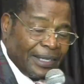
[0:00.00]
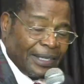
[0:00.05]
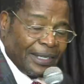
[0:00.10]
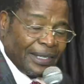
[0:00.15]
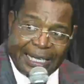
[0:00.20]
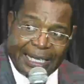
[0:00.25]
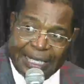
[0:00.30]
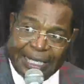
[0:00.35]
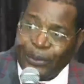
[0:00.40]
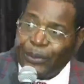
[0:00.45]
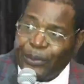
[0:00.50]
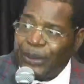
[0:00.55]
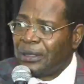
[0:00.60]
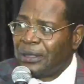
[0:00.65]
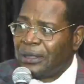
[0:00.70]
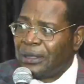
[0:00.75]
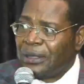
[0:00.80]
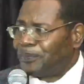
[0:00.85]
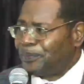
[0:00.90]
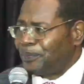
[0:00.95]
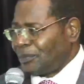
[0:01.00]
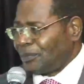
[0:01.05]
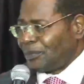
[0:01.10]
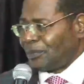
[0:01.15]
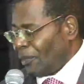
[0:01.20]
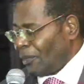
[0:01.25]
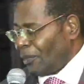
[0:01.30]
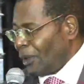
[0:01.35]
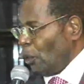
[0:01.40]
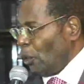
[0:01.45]
Anyway,
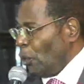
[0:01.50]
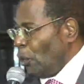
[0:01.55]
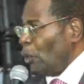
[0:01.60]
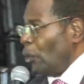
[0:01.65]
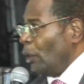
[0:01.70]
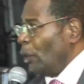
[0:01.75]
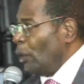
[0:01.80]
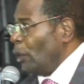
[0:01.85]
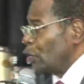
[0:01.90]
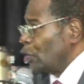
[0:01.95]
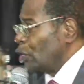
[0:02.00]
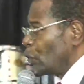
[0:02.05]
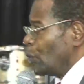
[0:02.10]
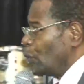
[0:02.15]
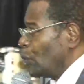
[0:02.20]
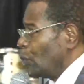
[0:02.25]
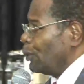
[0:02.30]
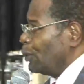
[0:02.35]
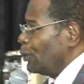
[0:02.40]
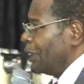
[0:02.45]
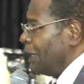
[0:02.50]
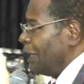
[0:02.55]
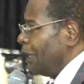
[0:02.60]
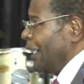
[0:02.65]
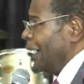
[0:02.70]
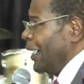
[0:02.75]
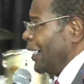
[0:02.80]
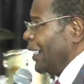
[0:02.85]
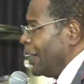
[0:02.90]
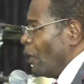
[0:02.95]
we went to
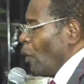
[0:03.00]
uh,